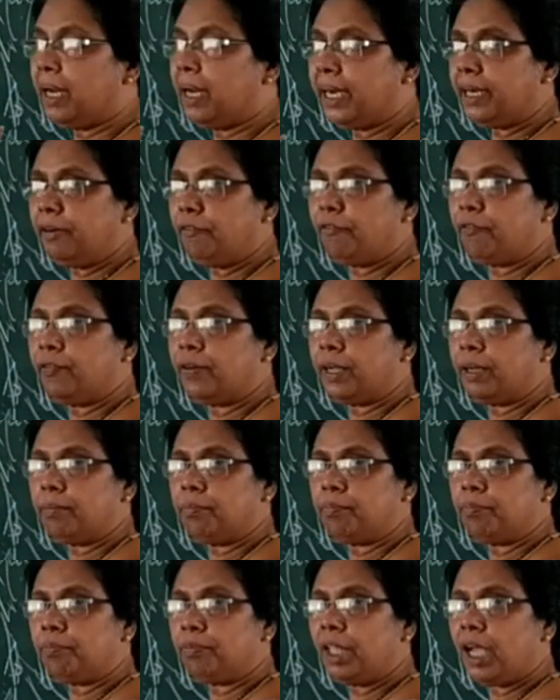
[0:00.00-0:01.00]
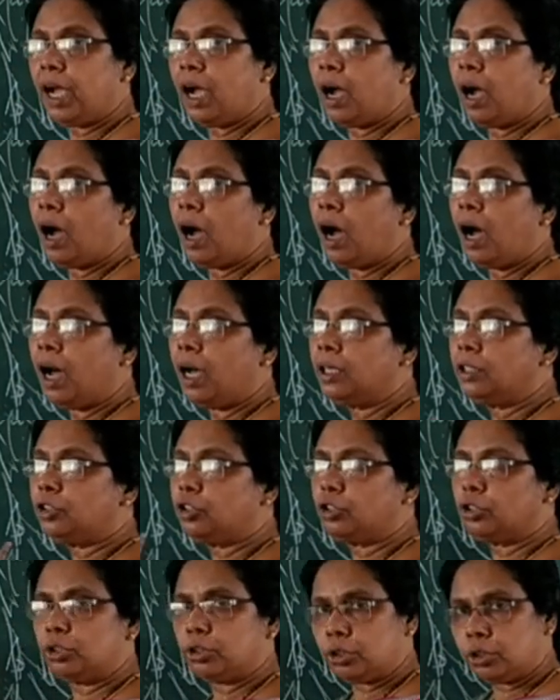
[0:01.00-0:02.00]
blood from the
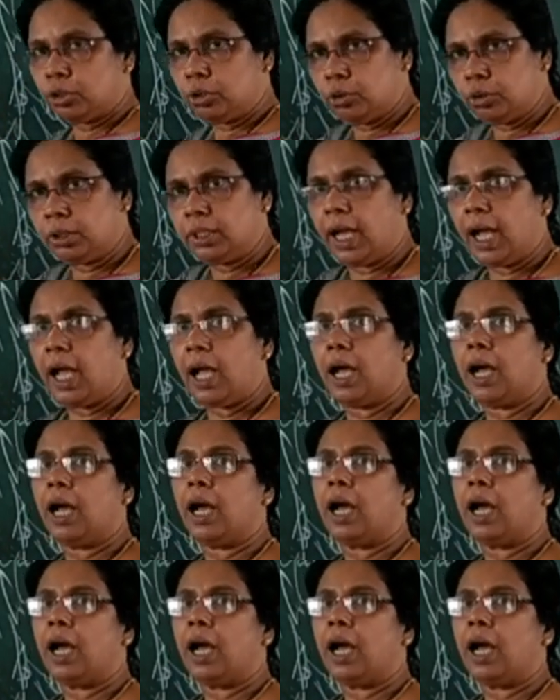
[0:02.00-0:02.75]
heart to the